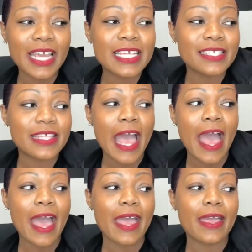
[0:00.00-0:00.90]
is
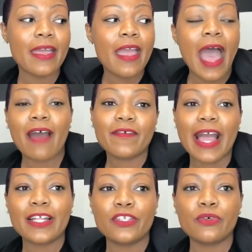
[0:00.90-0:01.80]
that I've
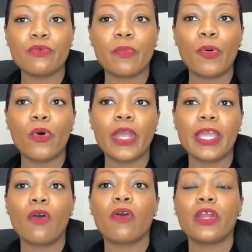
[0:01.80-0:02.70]
gotten to a
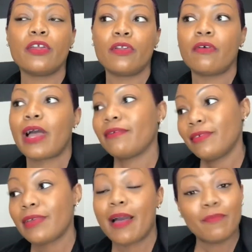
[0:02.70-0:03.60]
point, or,
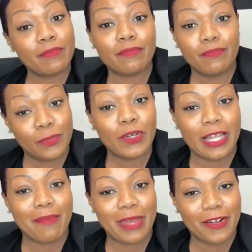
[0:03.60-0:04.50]
I'm doing a
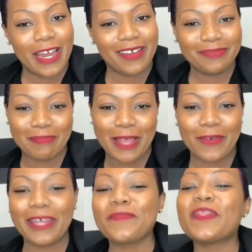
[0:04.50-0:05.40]
lot better now, by the
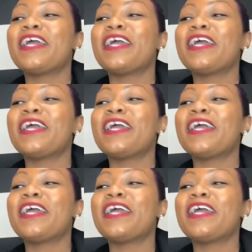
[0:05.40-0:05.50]
way.